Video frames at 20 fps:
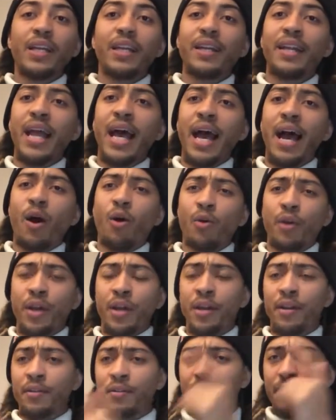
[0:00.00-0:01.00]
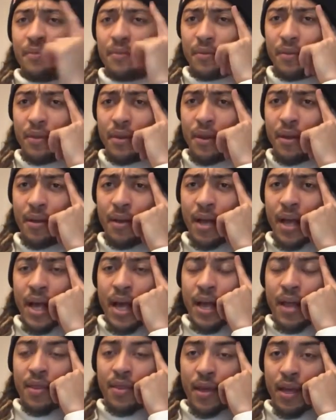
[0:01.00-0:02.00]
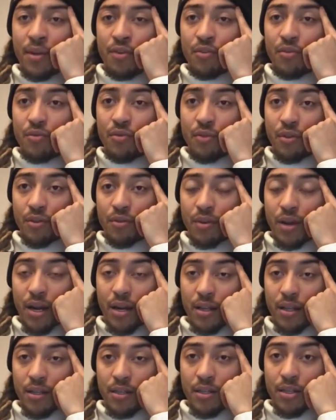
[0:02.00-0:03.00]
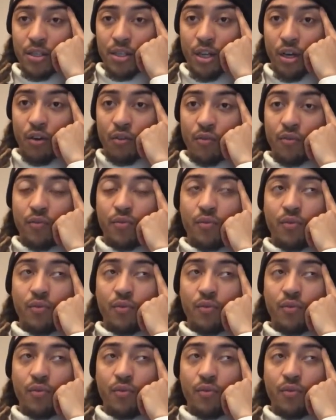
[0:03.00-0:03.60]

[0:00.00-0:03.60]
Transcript: Now, in then you then you got to think to yourself.